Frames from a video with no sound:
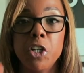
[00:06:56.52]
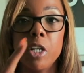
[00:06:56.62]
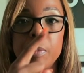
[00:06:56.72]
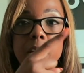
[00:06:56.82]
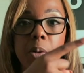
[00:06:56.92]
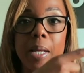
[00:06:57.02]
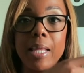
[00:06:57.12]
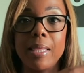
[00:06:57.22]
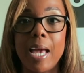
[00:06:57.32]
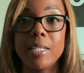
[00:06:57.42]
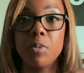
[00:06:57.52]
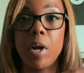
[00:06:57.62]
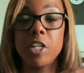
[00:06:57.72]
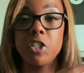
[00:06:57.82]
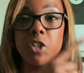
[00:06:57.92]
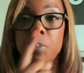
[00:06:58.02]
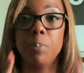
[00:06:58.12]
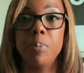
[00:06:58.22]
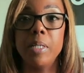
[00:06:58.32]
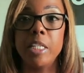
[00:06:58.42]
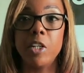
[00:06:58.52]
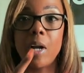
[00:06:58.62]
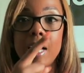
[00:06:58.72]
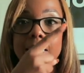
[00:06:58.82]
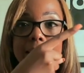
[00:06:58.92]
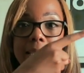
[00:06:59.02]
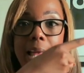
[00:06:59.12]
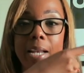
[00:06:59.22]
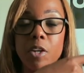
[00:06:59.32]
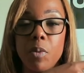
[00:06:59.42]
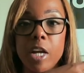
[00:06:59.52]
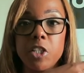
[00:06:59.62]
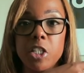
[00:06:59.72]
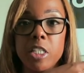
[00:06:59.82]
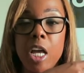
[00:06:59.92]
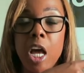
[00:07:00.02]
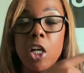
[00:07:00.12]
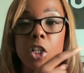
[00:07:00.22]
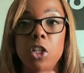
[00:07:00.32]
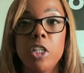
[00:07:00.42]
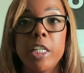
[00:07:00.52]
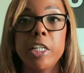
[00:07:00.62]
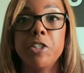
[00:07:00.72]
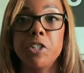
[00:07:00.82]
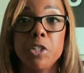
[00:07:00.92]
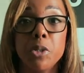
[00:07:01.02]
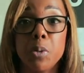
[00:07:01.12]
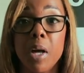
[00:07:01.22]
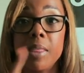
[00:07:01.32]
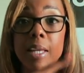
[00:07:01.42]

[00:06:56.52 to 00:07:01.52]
you're going to be going in that direction, or putting your eyes in that direction, looking to